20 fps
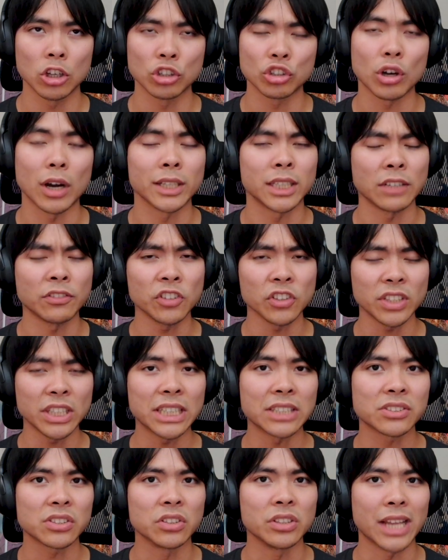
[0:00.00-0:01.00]
I definitely think
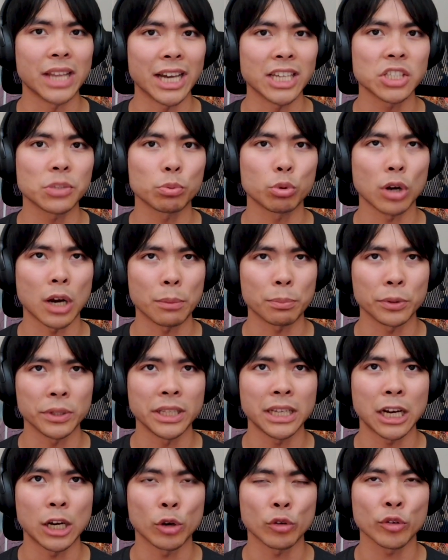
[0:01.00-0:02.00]
it's a nice property.
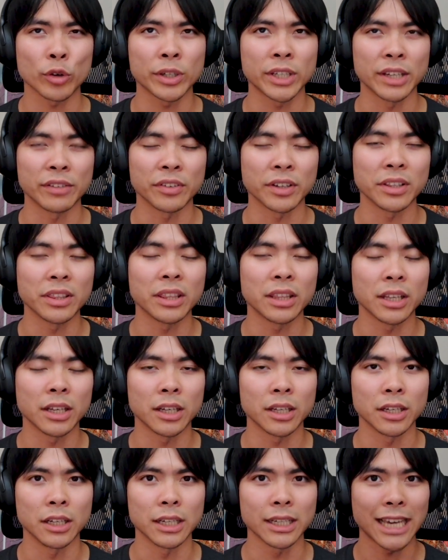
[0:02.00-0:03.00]
However, given
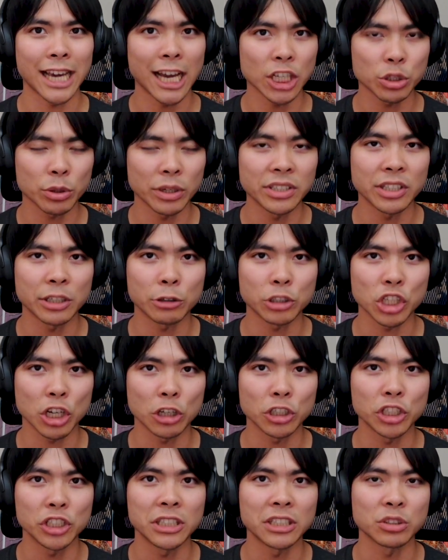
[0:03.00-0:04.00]
the cash rates they were
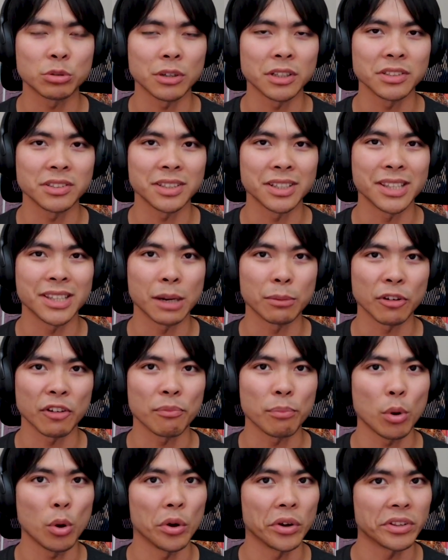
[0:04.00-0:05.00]
charging as well as the number of
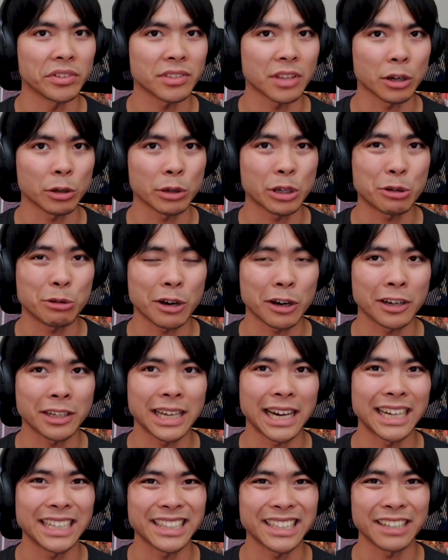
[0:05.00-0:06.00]
points that are required,
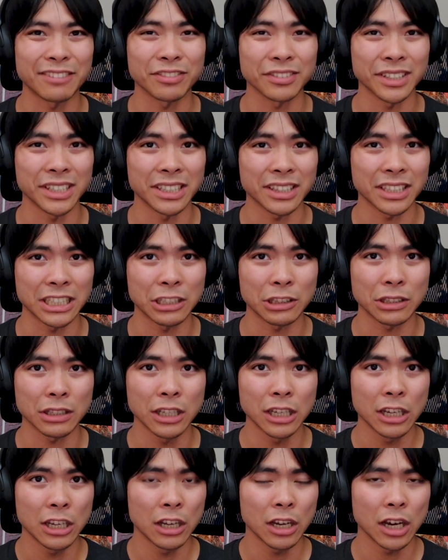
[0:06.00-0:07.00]
I definitely think
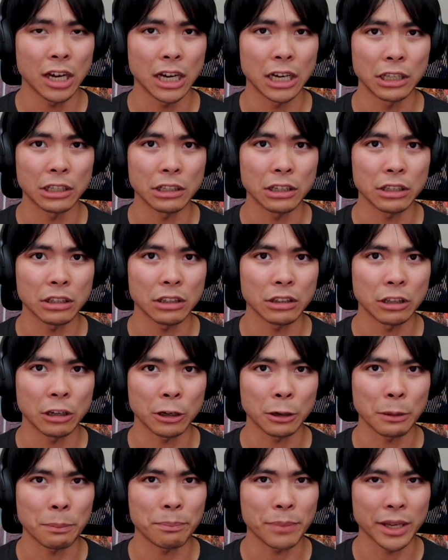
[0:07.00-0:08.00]
there
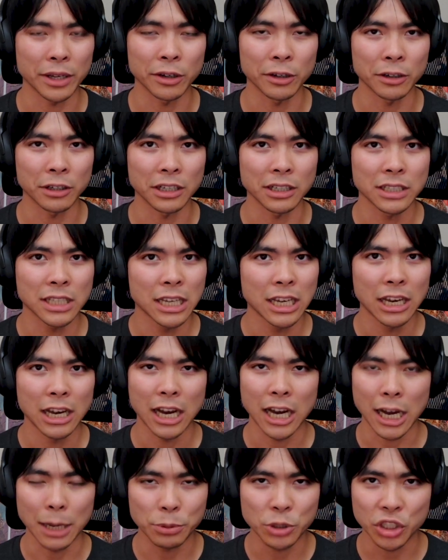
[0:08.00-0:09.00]
are better
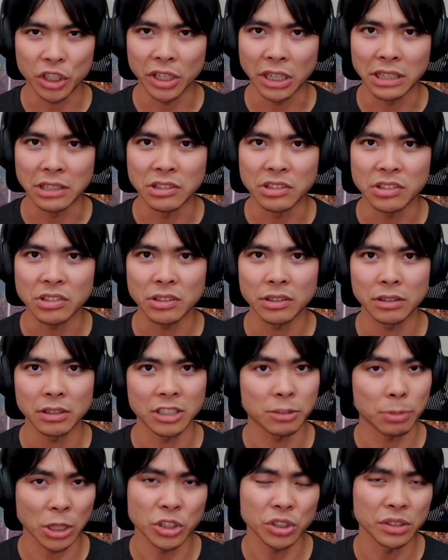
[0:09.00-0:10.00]
options,
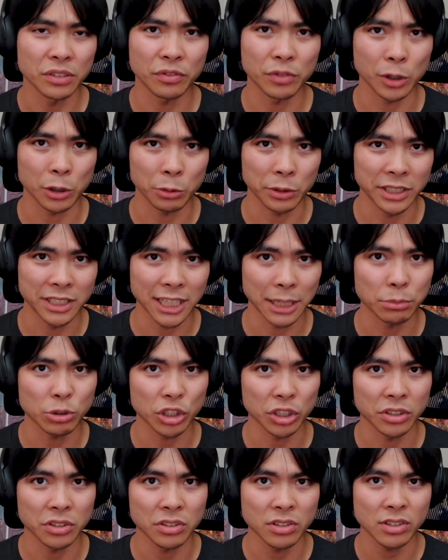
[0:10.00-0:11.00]
especially for
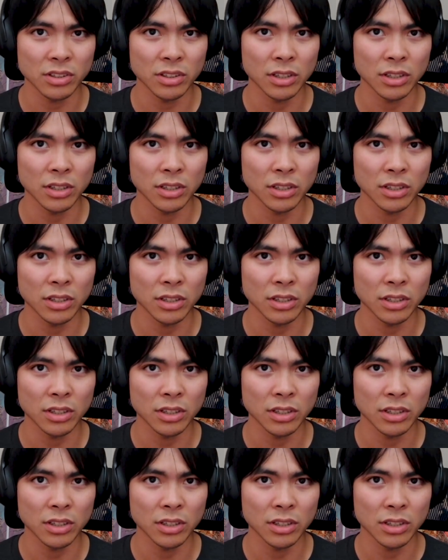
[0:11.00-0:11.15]
redemptions.